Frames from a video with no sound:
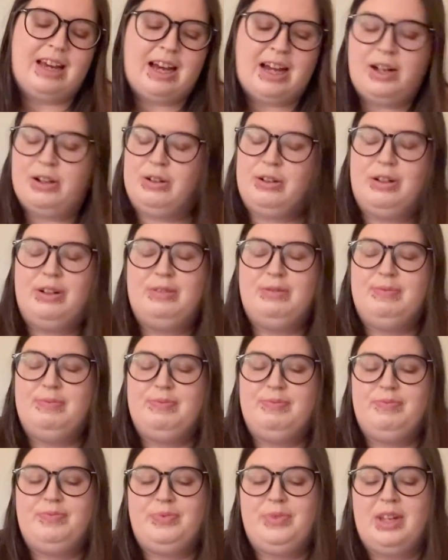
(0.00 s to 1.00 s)
I don't
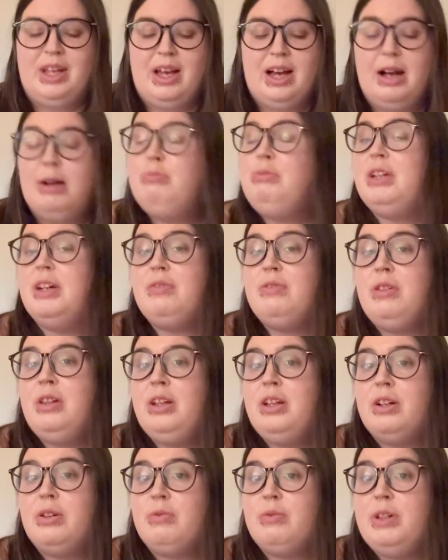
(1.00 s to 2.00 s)
know. I'm definitely
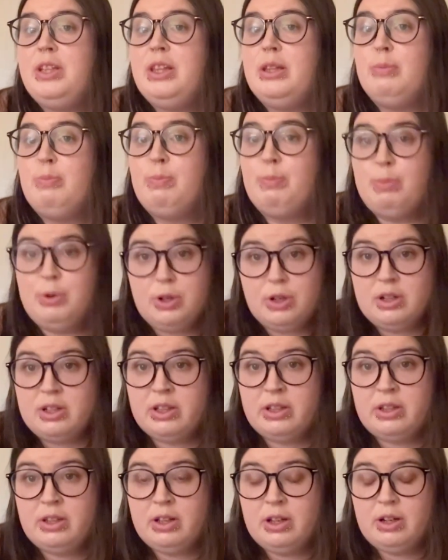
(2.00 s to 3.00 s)
going to read the
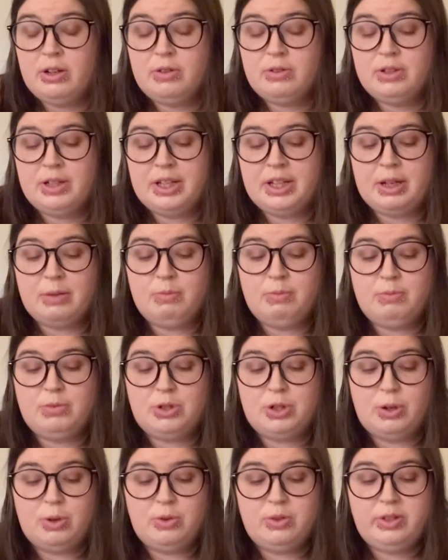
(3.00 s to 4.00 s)
book though. Like, I'm
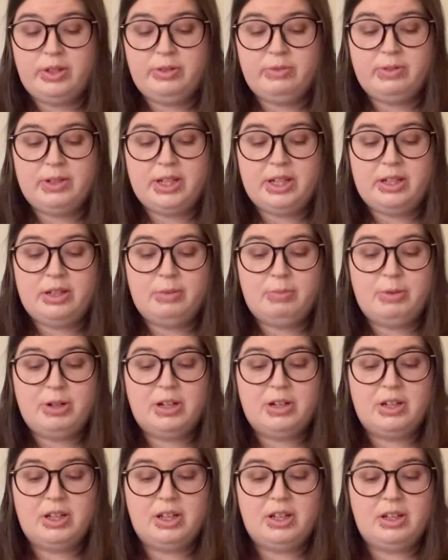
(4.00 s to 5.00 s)
totally reading
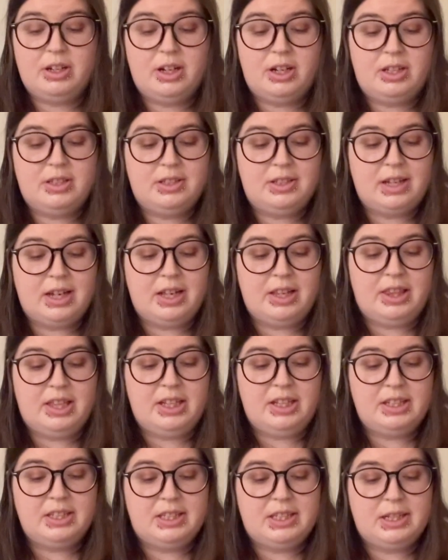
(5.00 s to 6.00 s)
American Gods. I
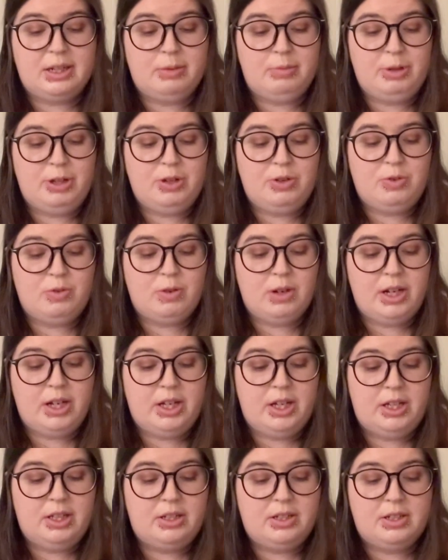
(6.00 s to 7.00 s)
think it's going to be
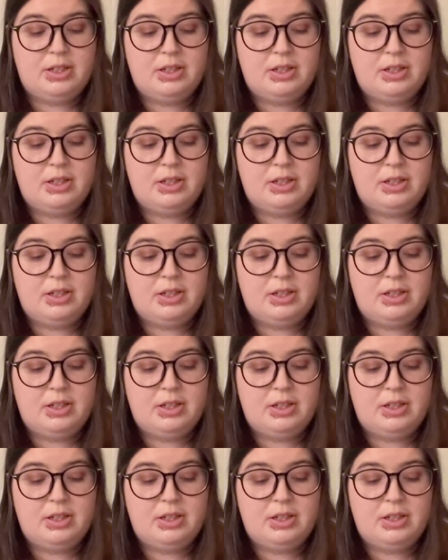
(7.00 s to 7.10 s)
great.